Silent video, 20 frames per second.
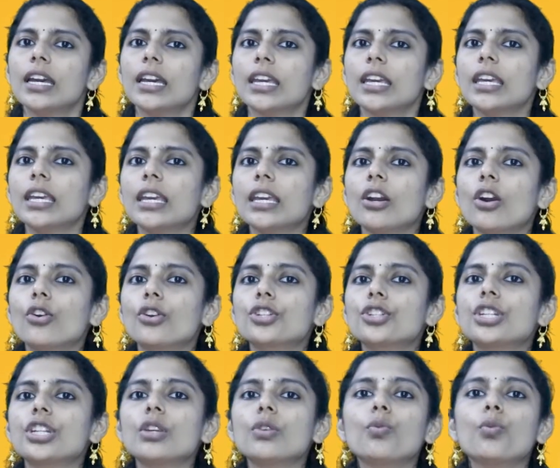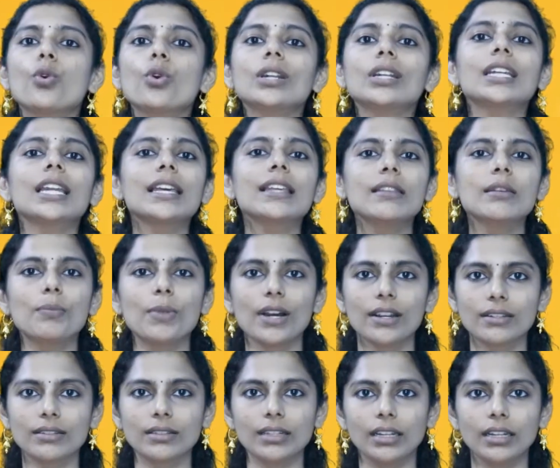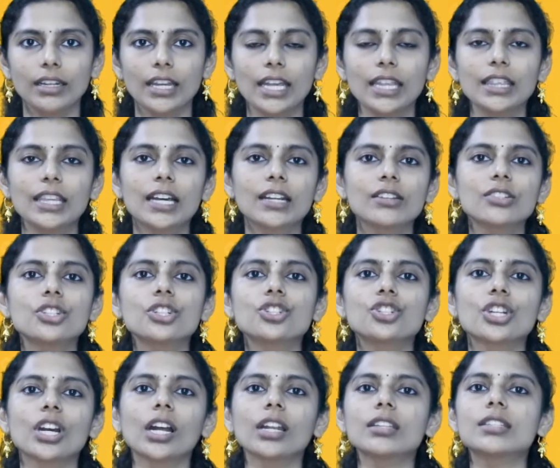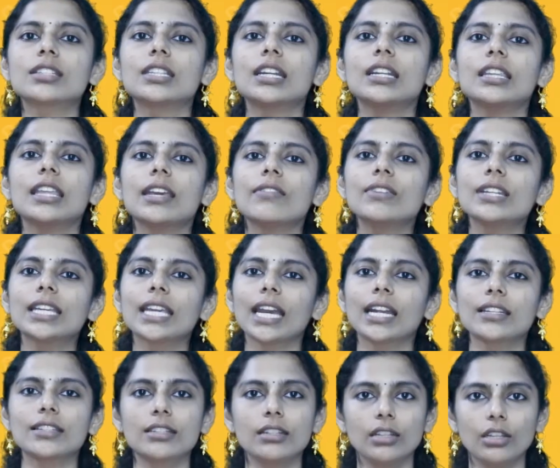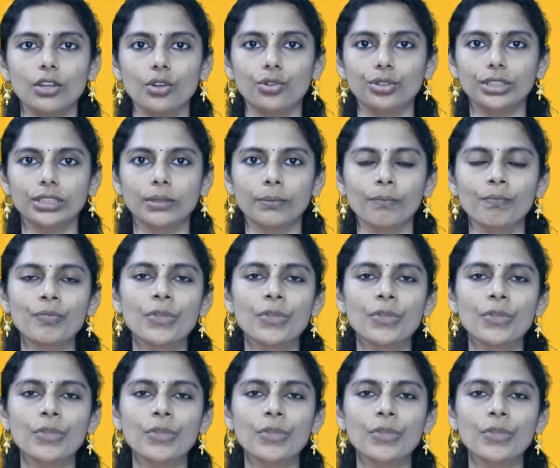he or she won't like the parcel and there is a chance that they will cancel the order.